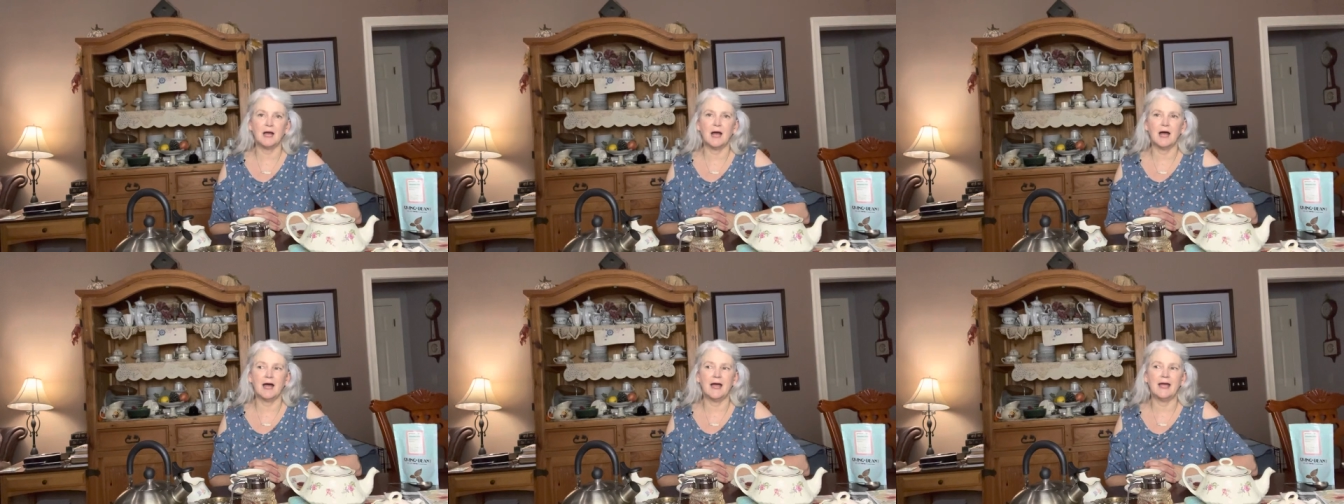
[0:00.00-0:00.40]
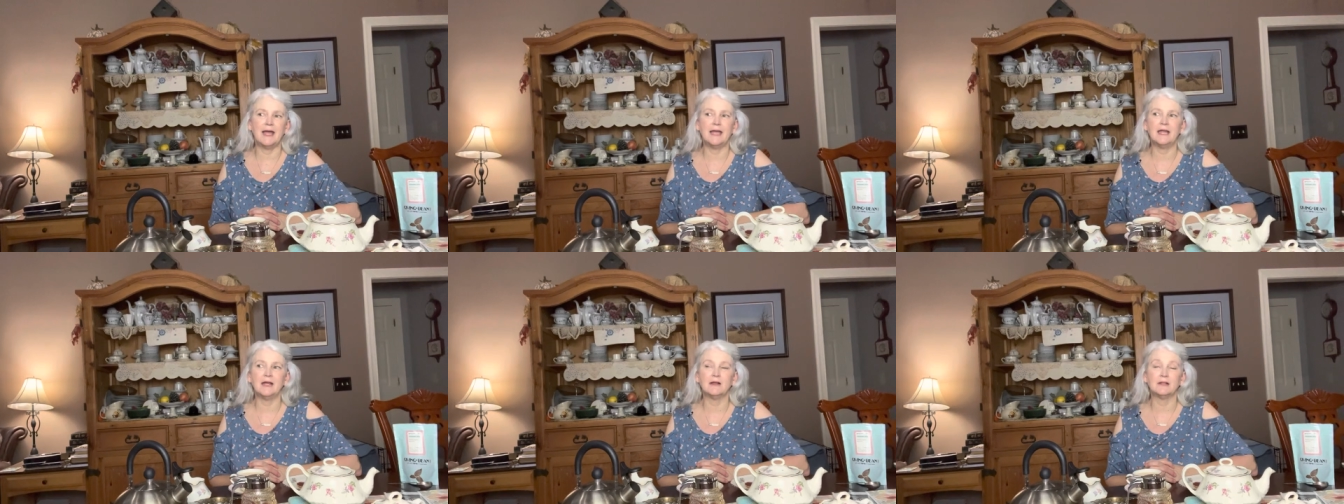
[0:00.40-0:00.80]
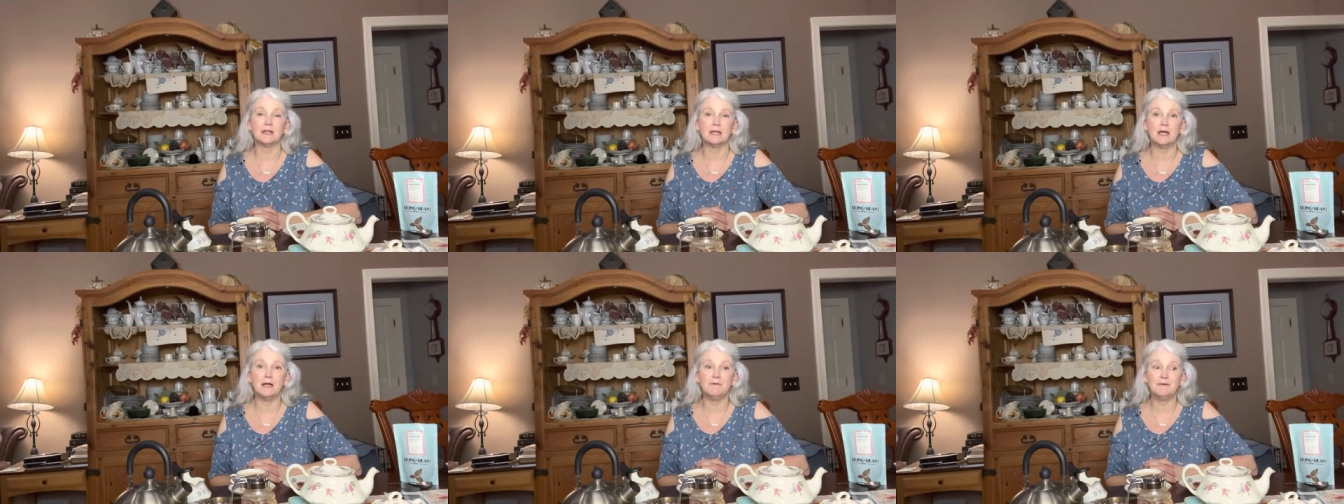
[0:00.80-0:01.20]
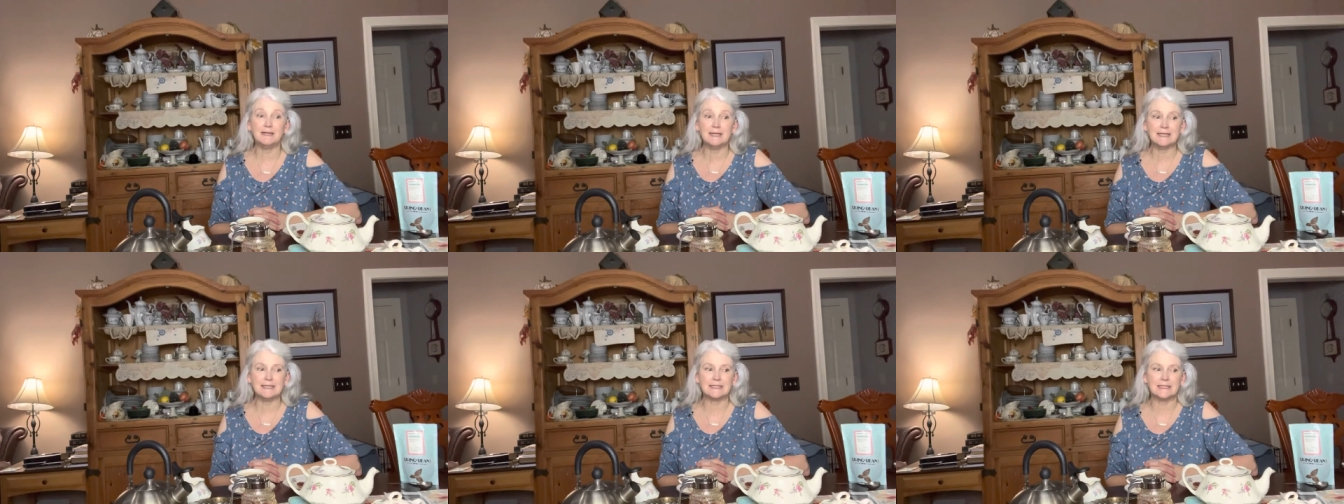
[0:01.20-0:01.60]
I love
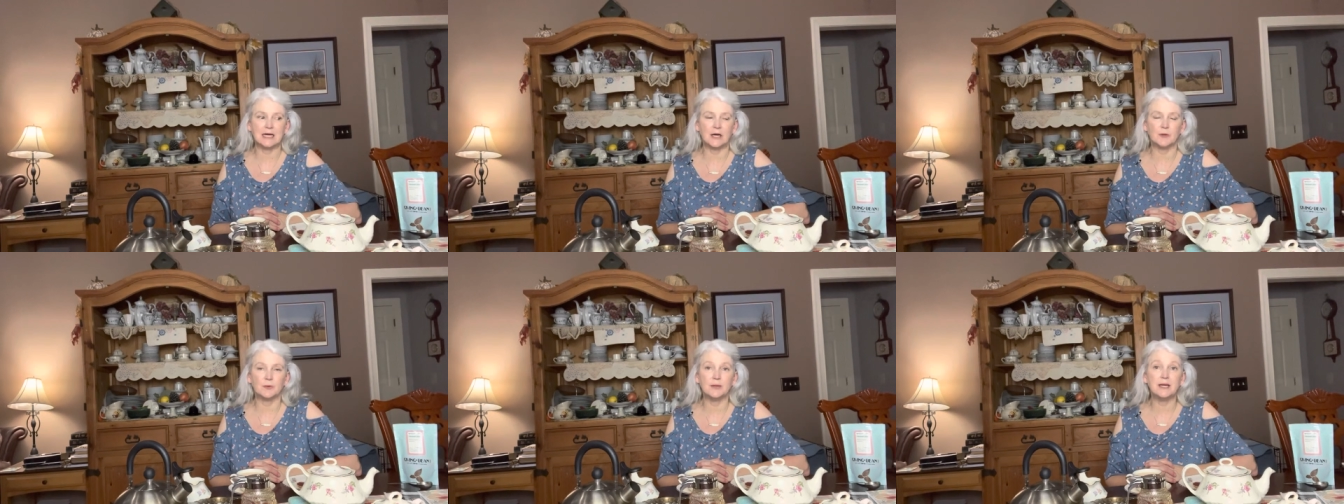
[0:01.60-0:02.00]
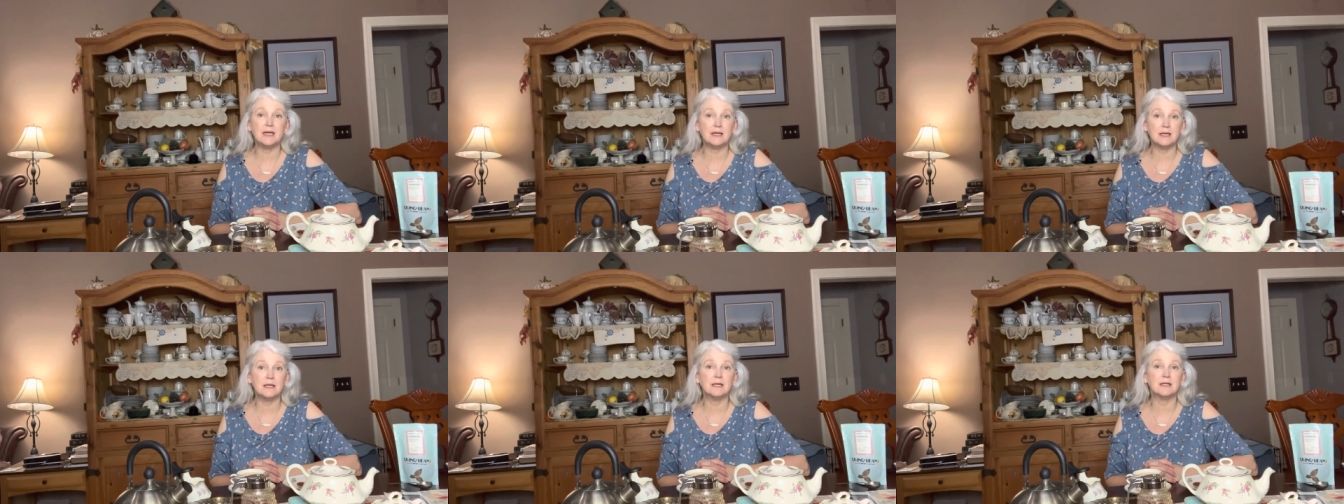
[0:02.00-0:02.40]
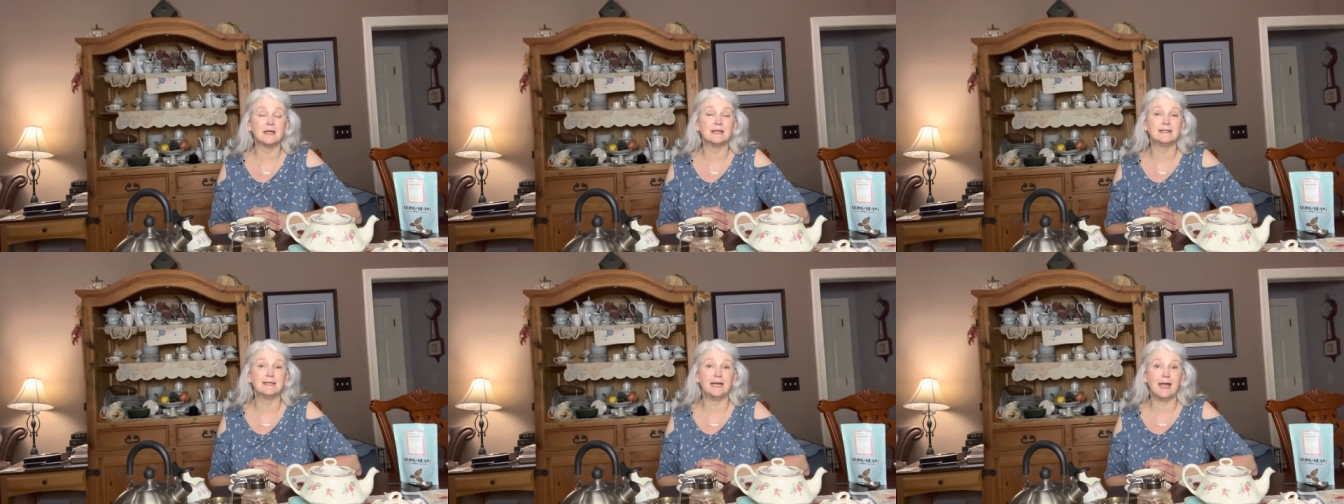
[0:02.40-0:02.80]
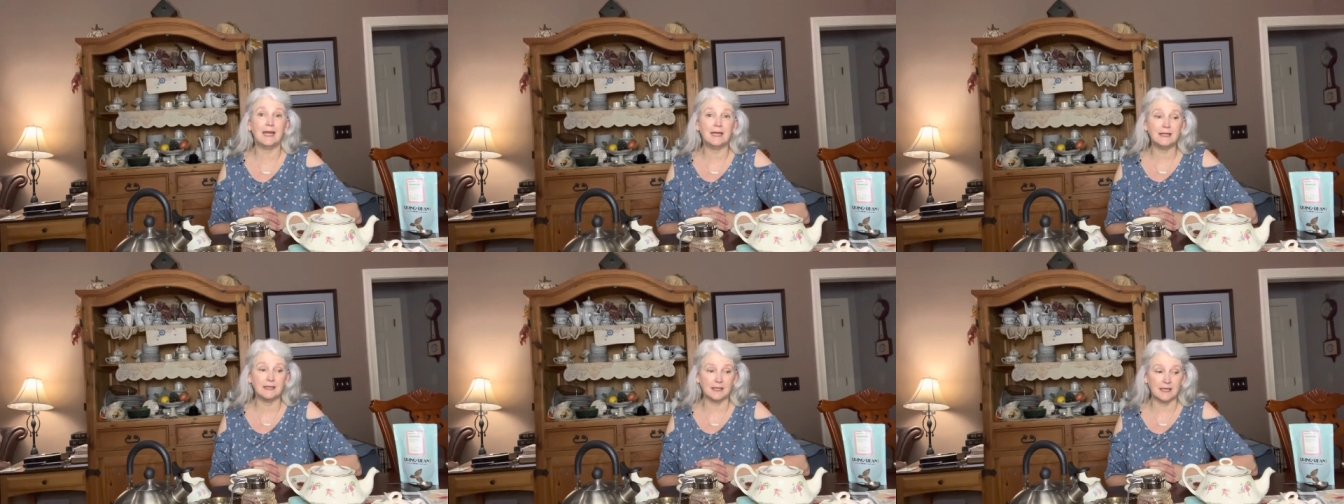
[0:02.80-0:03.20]
it, I read it
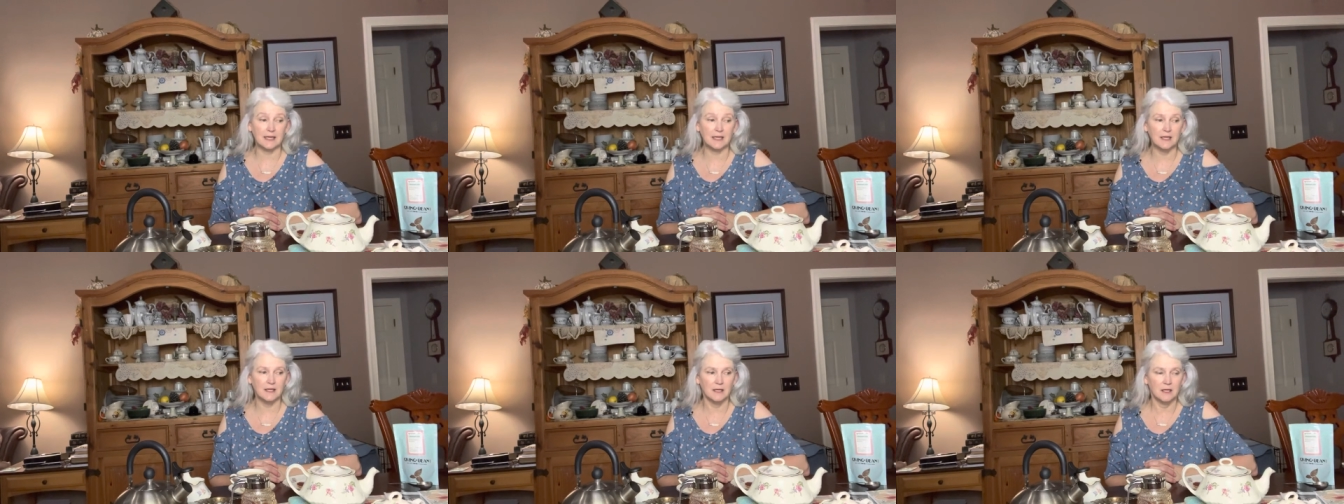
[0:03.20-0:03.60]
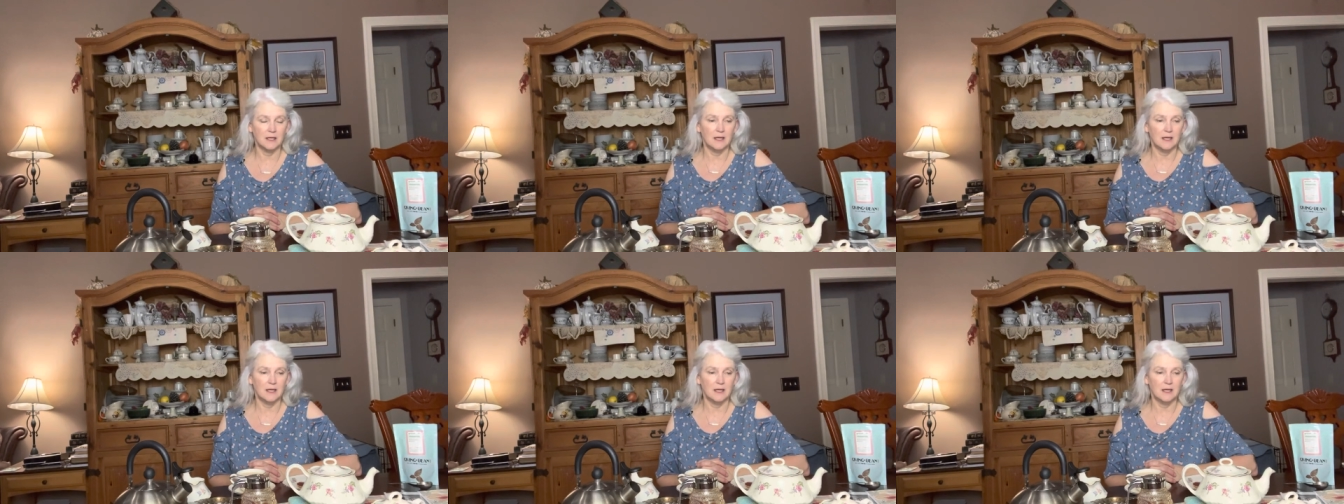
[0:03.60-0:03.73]
daily,